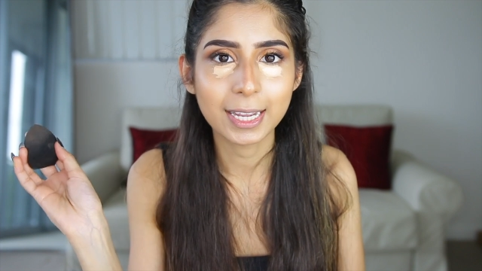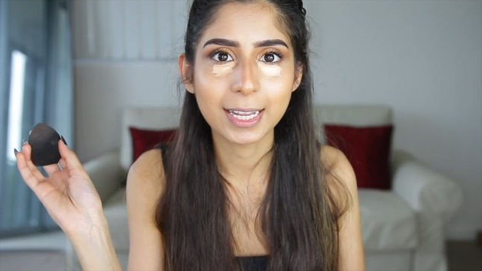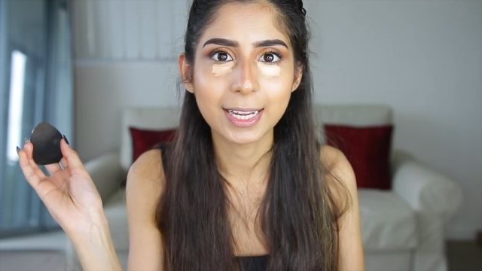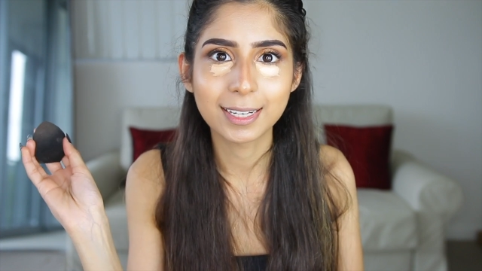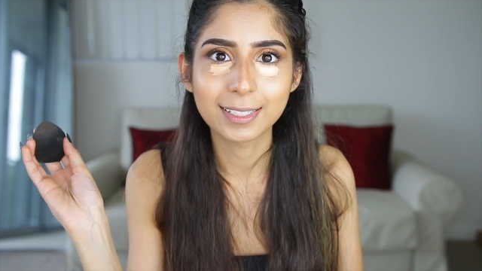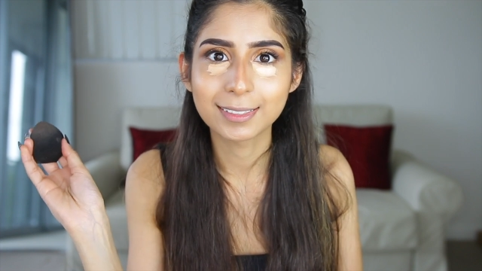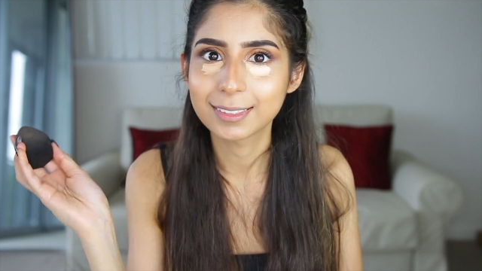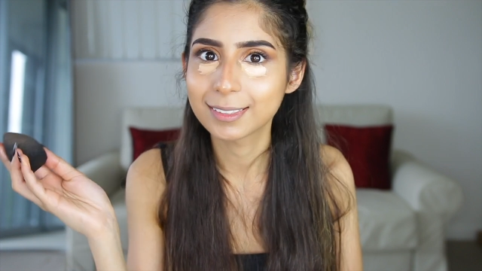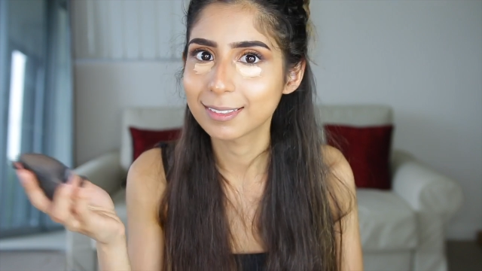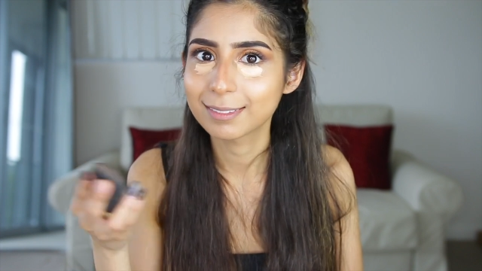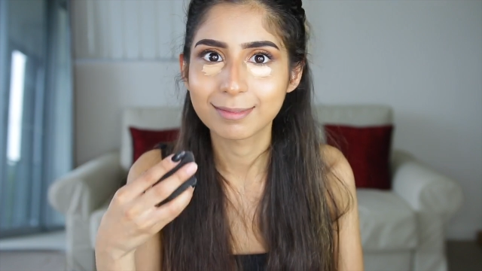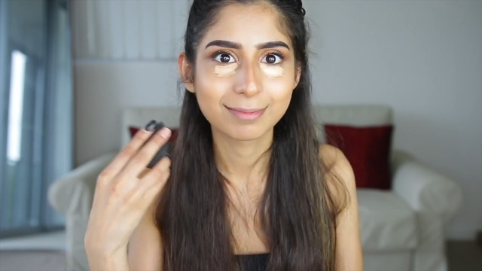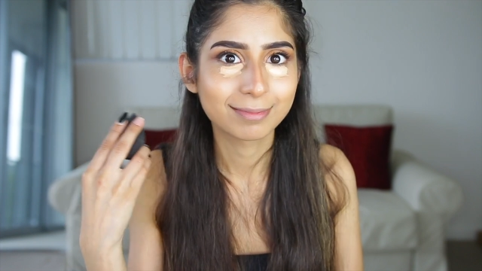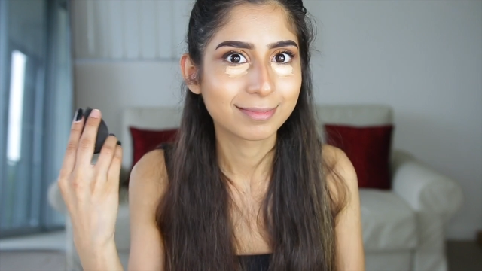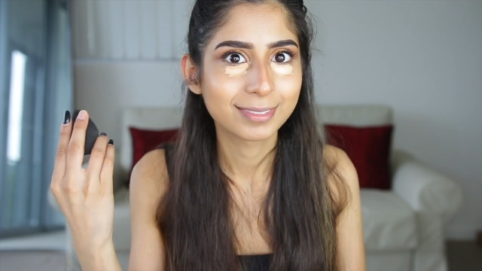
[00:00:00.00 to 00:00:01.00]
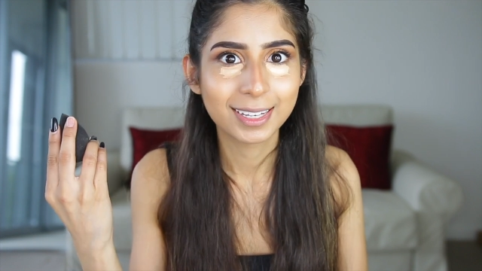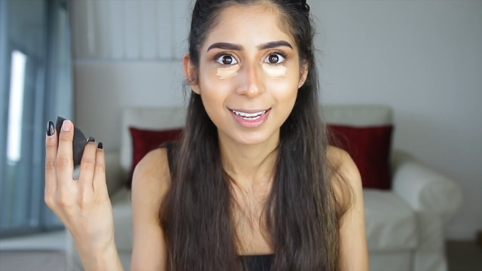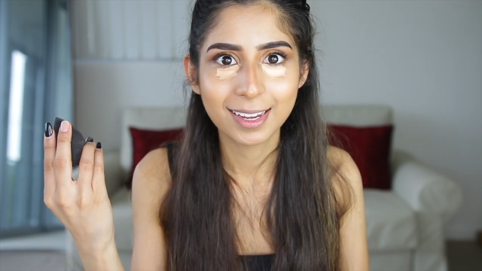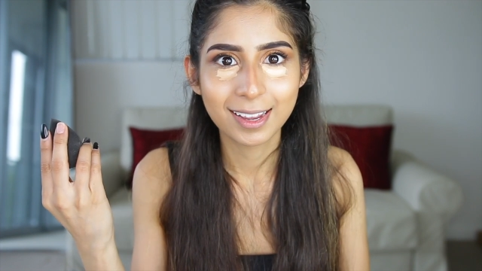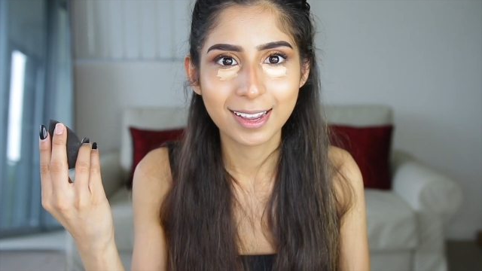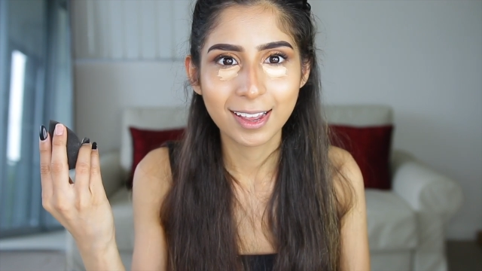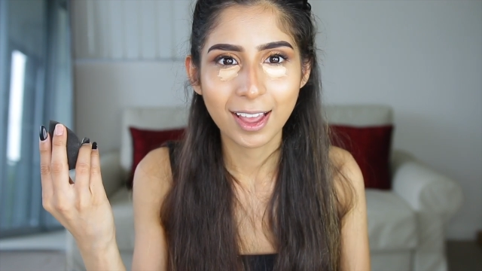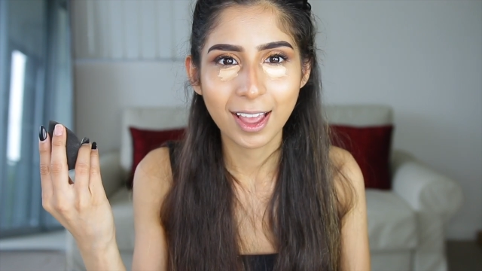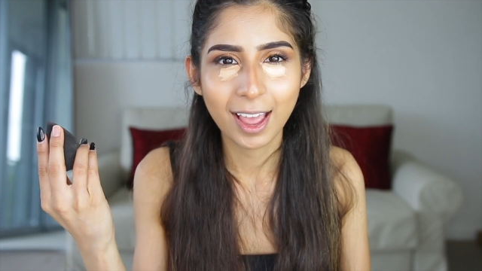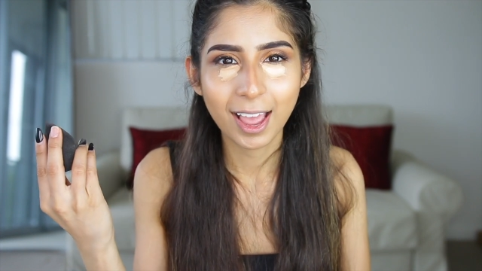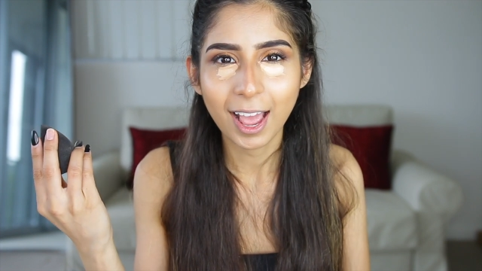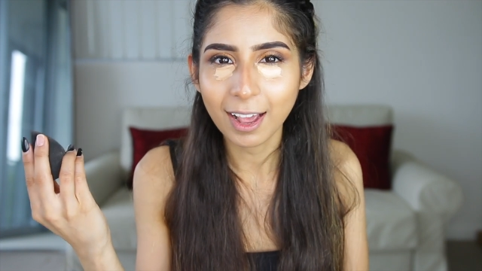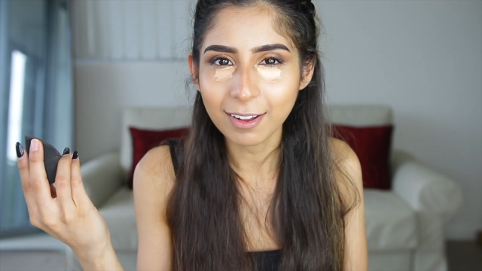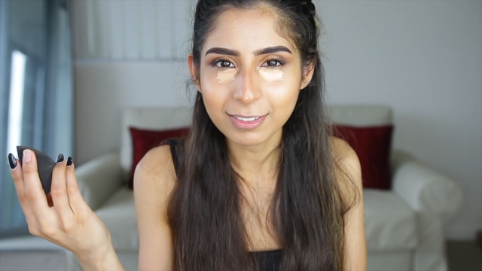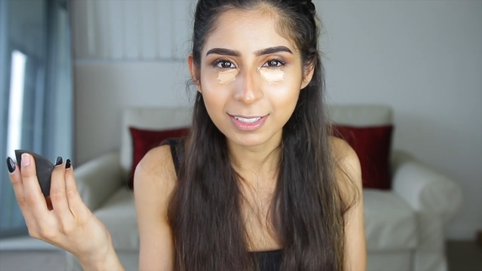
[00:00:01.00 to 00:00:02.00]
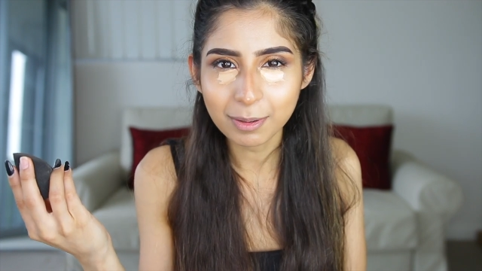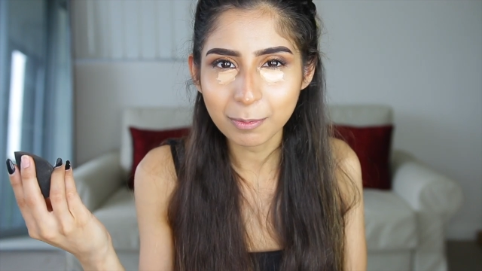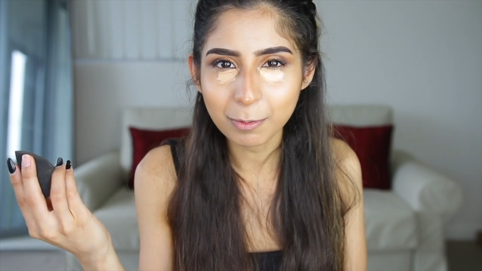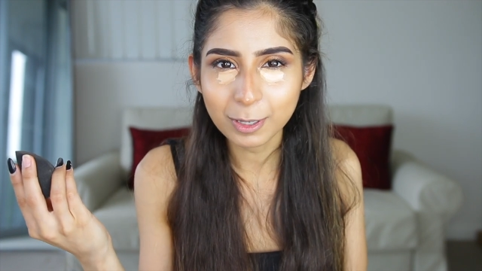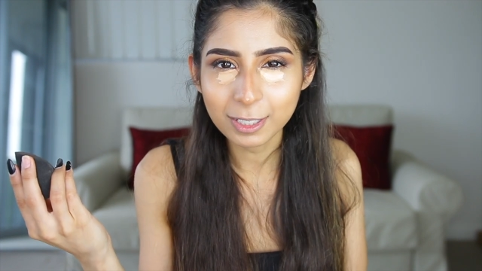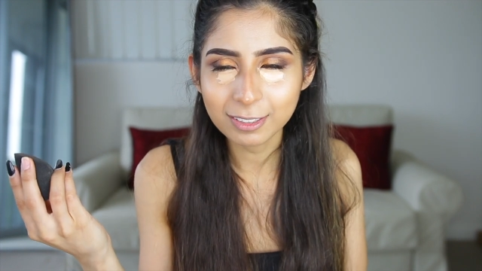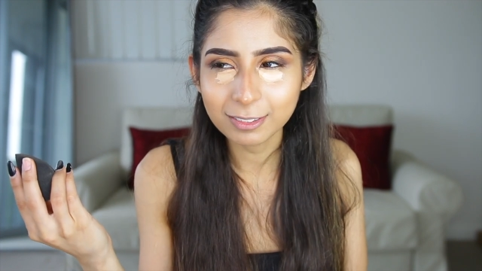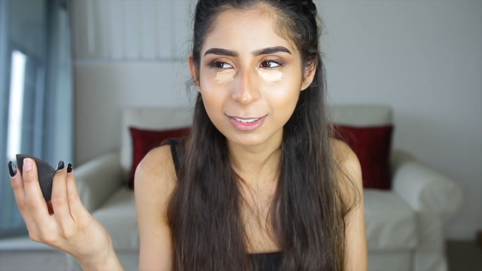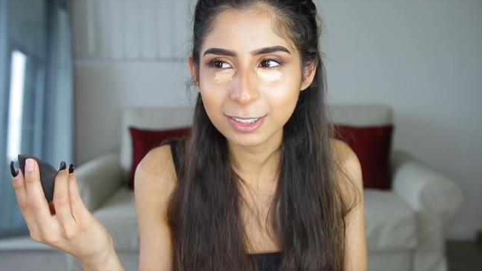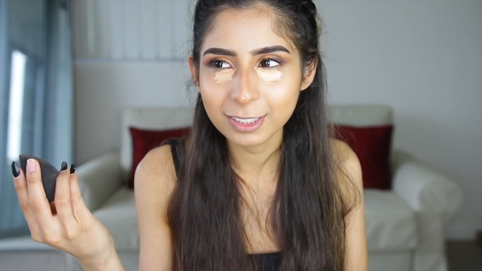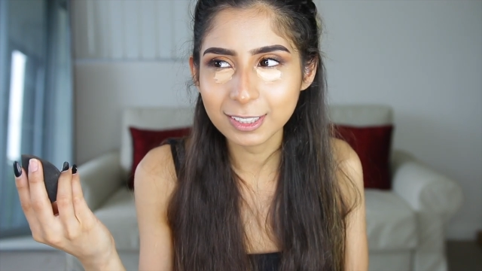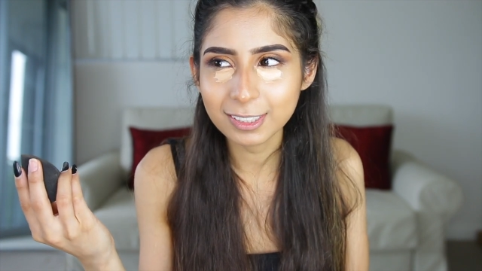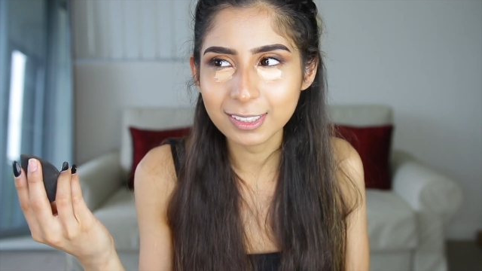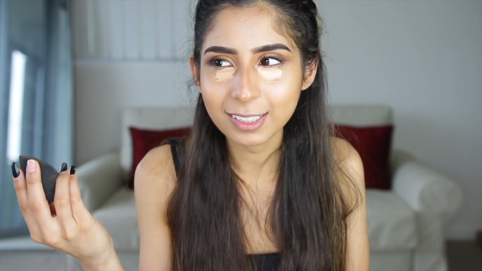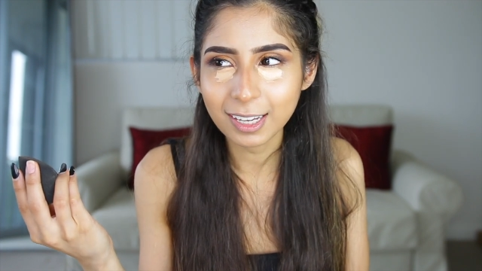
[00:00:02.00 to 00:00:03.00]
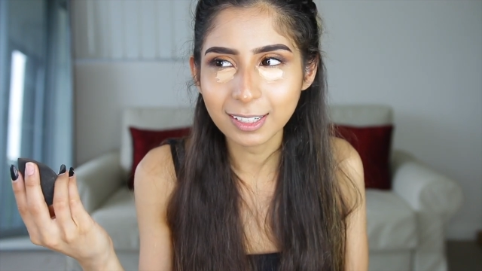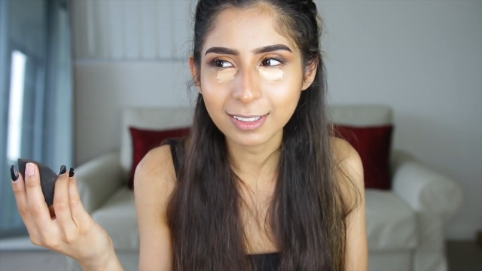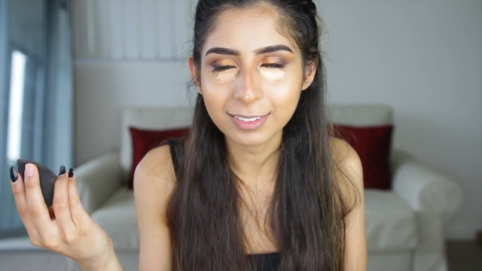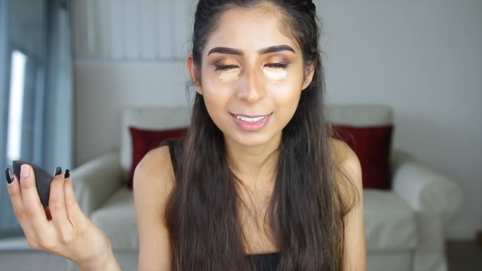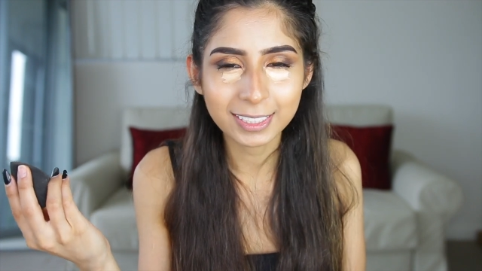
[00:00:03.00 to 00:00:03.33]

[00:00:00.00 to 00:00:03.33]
and have someone to just kind of